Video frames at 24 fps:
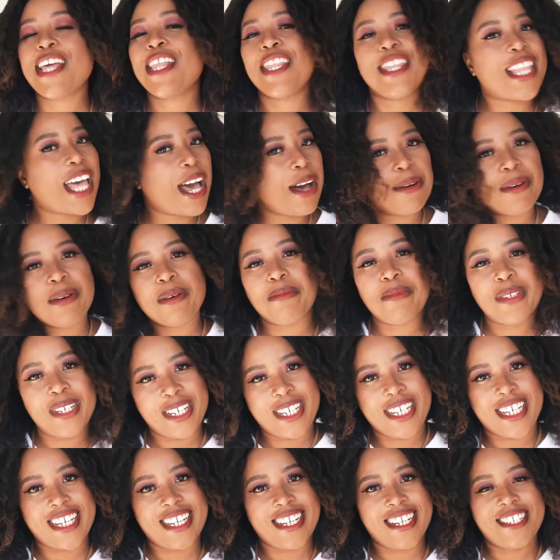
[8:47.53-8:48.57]
that won't be
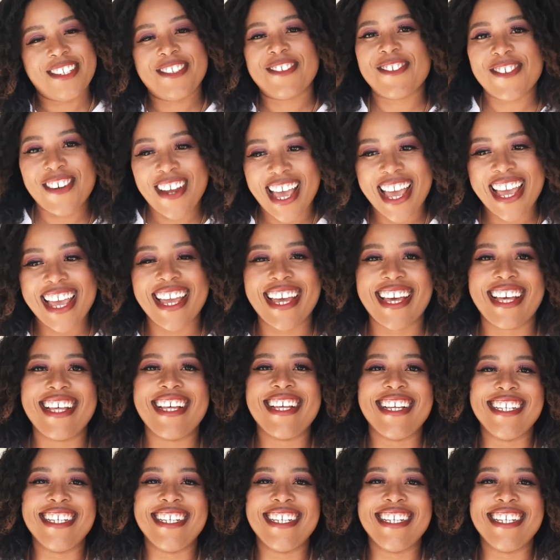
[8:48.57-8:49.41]
good, right?